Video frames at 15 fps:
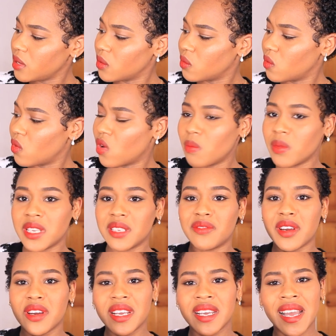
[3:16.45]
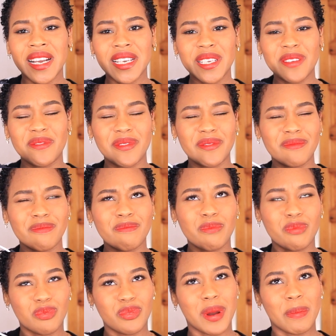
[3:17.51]
you warm. It's very actually
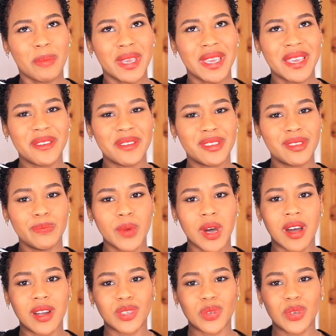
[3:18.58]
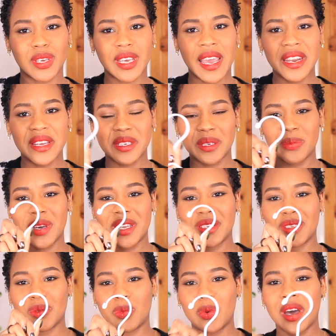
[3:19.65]
preppy and smart, so you can actually wear this
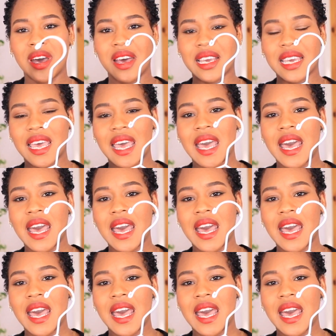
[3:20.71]
to work